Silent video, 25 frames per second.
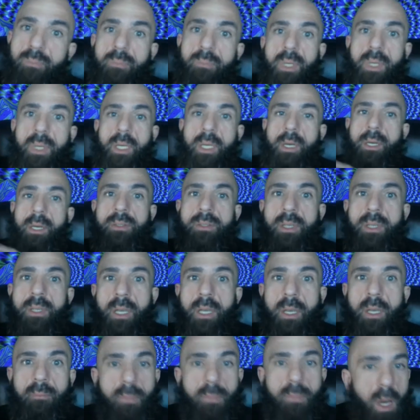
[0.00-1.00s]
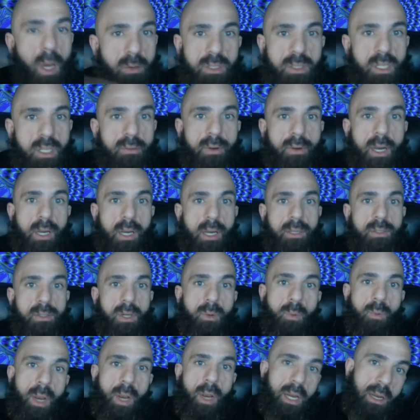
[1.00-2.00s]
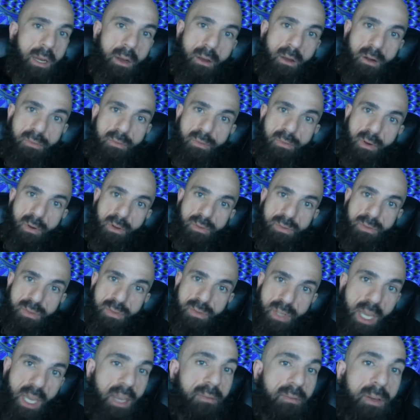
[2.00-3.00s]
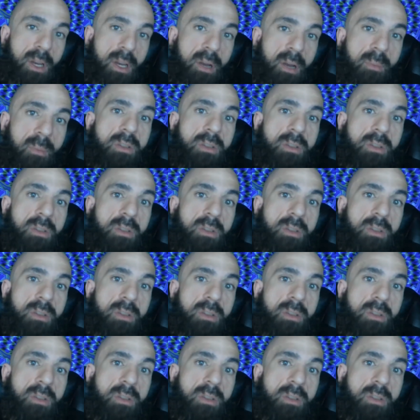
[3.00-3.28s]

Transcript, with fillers: because most of us are waiting on a false savior.